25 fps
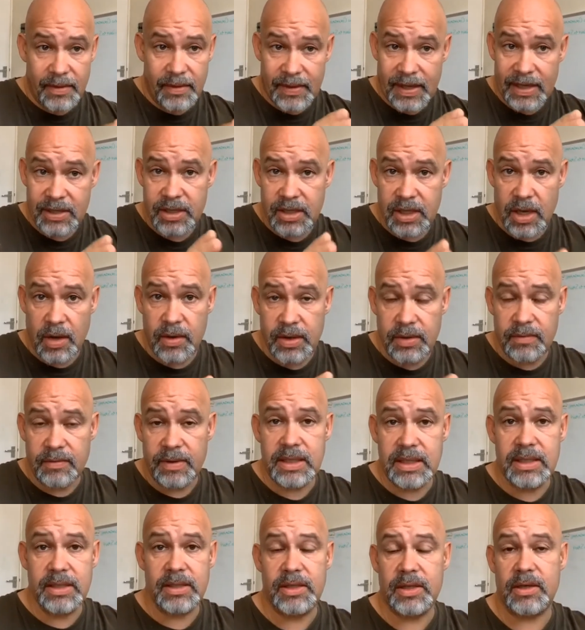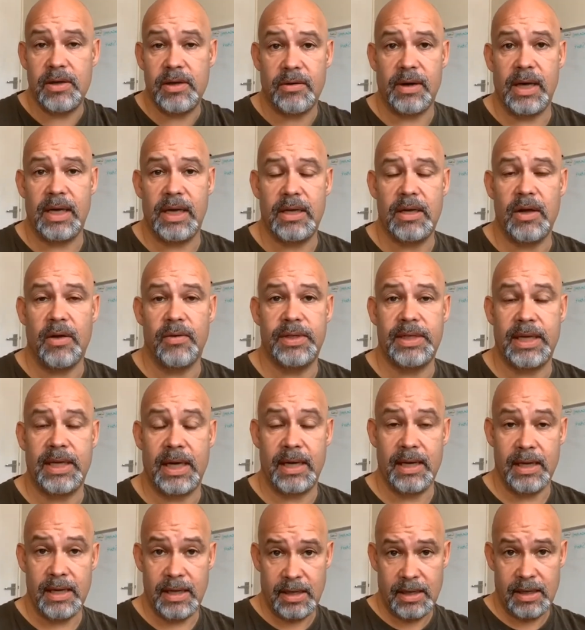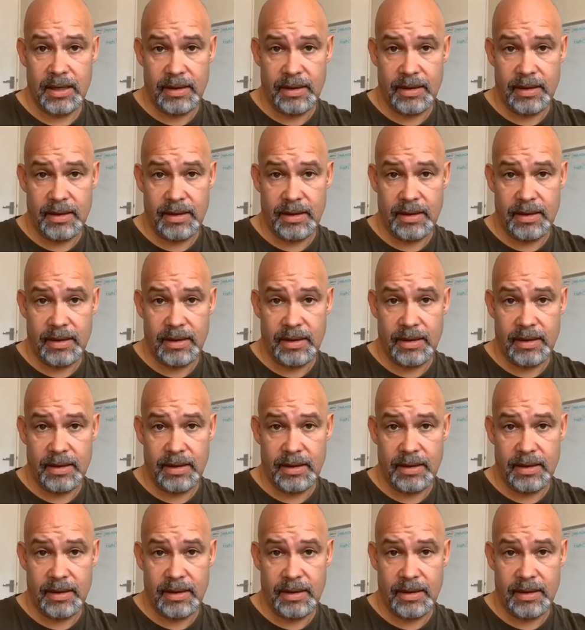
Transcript: That's the only reason to create content.